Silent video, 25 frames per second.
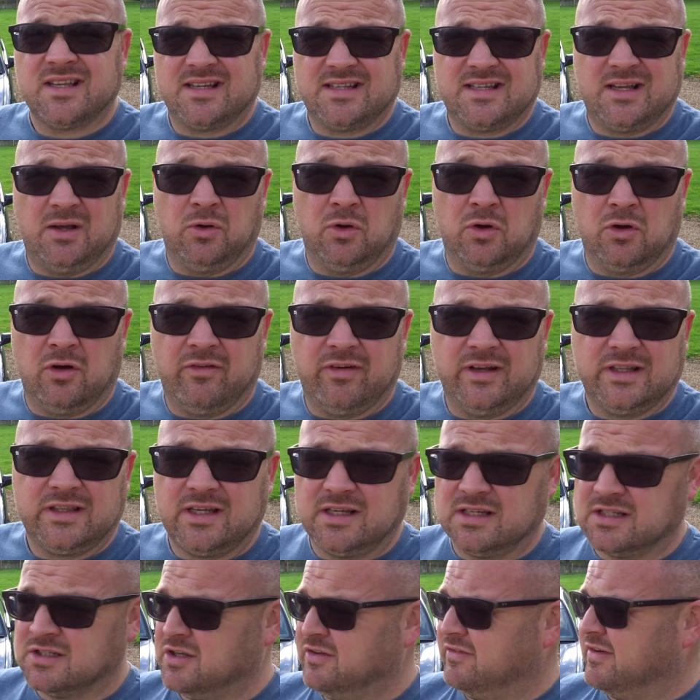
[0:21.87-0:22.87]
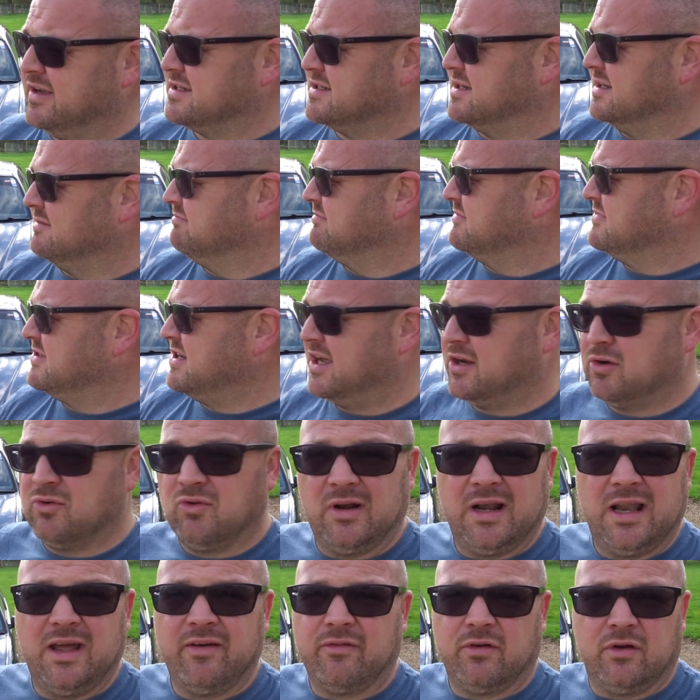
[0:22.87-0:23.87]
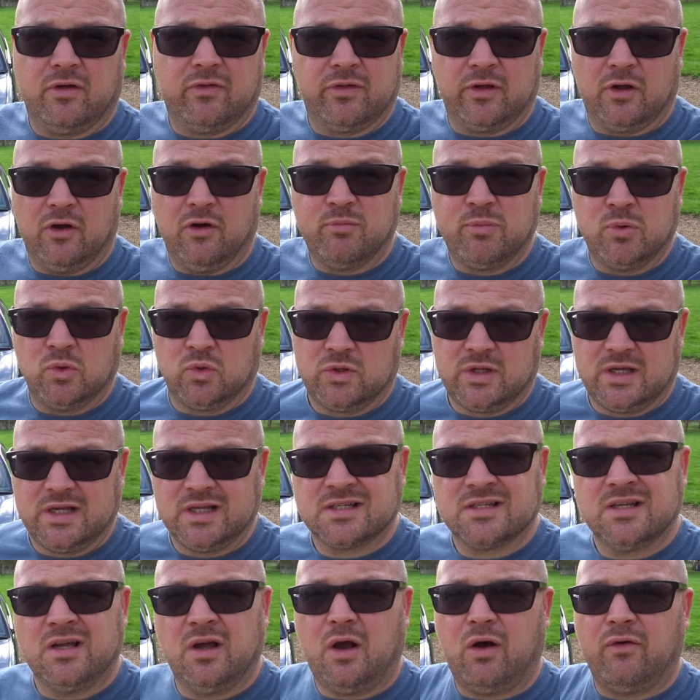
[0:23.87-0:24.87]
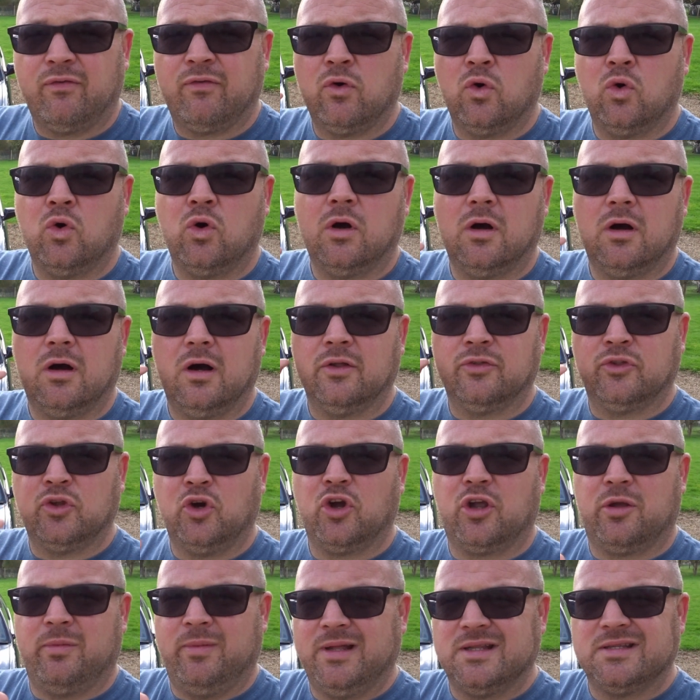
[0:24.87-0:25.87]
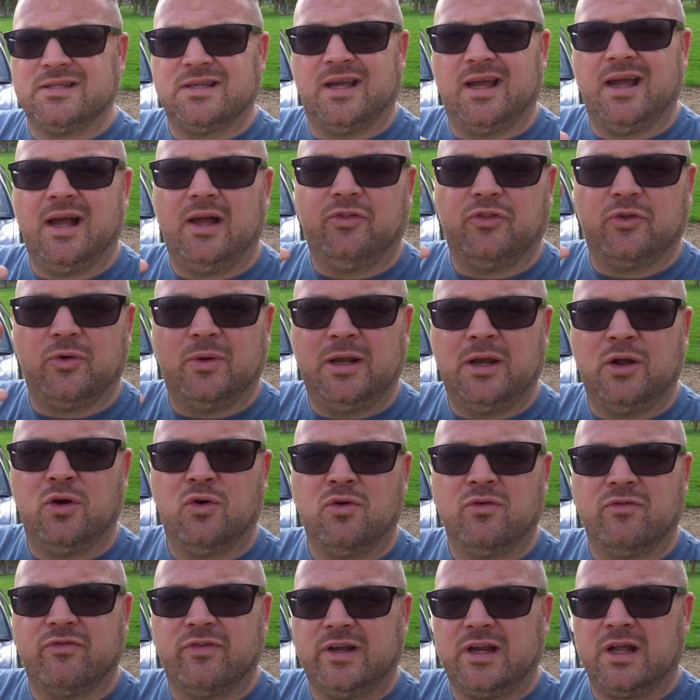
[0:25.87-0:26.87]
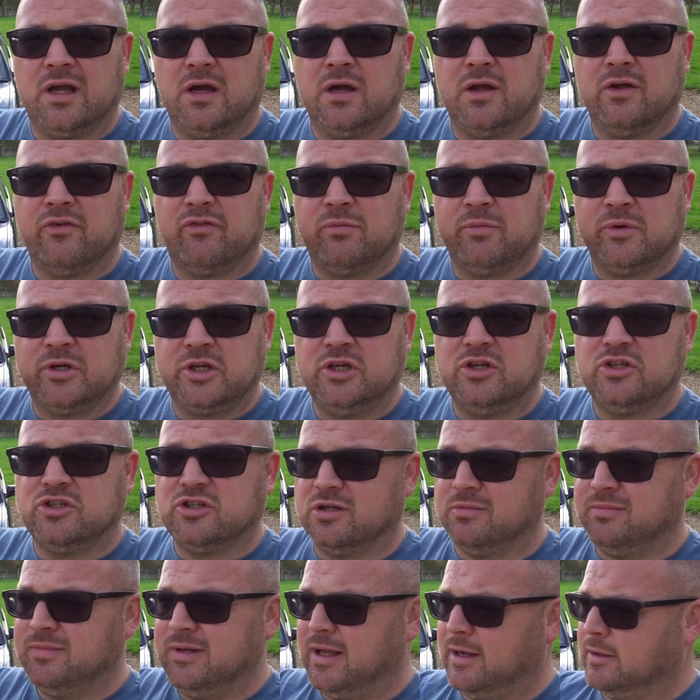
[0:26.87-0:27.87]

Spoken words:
that's how long I've had this, 2010 or 11 I think I bought this, I thought I'd document it and do a little video for my YouTube.